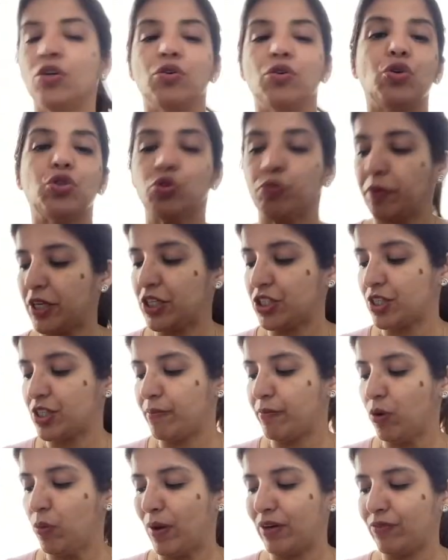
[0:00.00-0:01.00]
Go to page
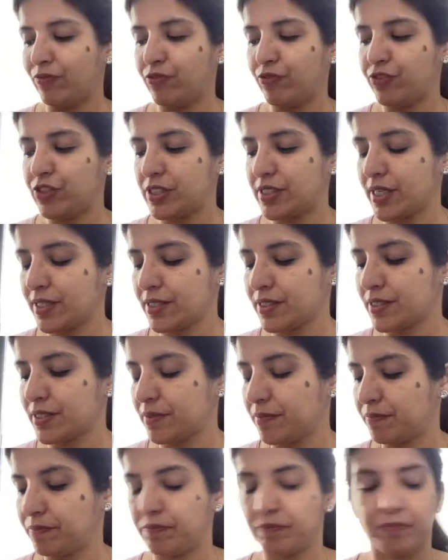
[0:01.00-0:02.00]
number
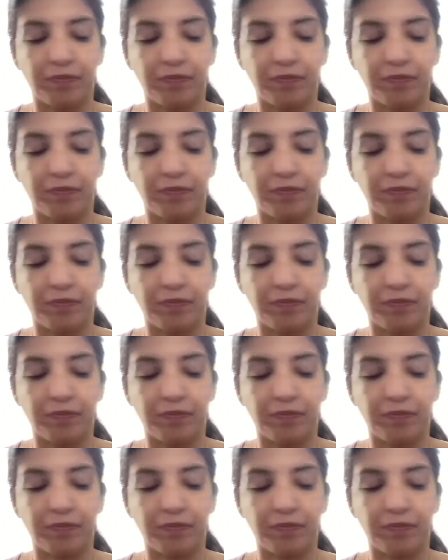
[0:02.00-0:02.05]
156.